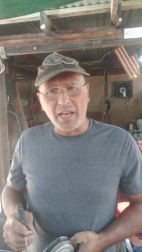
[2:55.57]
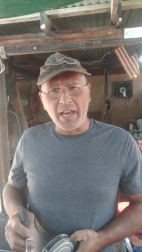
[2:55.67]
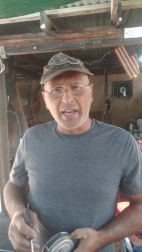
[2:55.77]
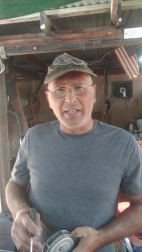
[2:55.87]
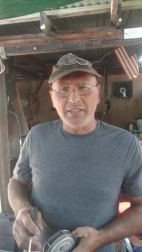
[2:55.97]

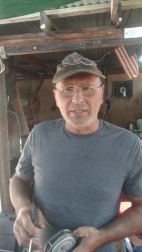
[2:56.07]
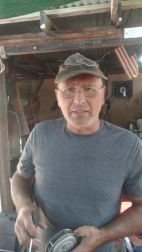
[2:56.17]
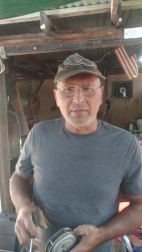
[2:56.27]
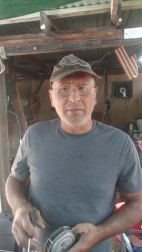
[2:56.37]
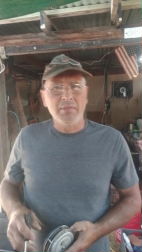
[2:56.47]
gangs
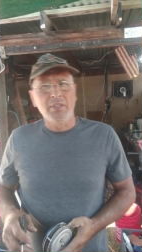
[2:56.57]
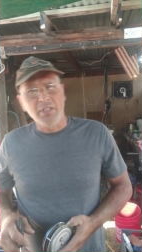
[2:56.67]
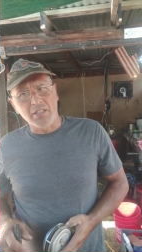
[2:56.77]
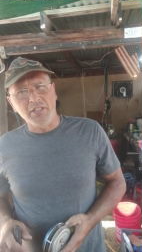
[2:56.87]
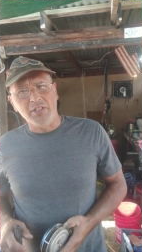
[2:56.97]
and
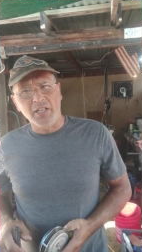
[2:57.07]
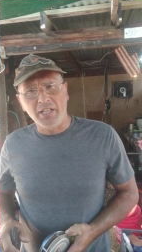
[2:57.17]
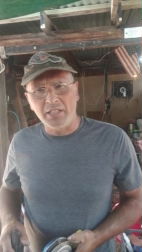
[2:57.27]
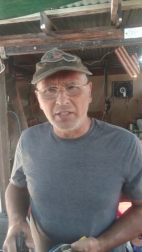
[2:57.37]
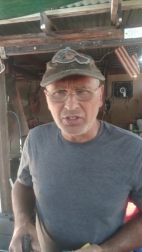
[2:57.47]
illegal
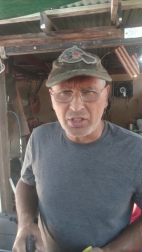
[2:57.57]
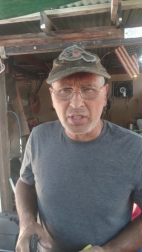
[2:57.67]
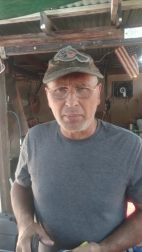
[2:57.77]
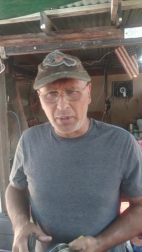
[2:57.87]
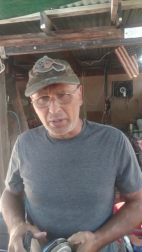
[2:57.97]
aliens that
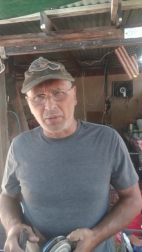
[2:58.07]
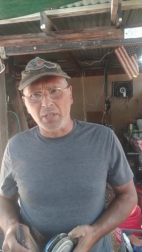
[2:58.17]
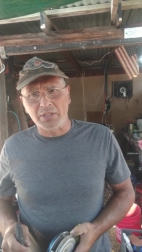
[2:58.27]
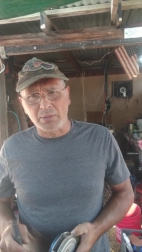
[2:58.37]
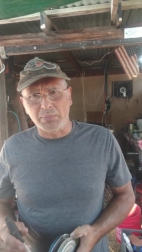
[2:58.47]
come in
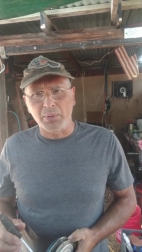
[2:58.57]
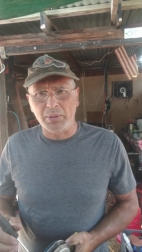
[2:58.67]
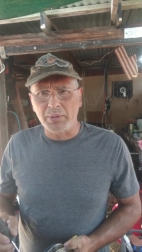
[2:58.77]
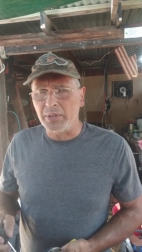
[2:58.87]
across the border,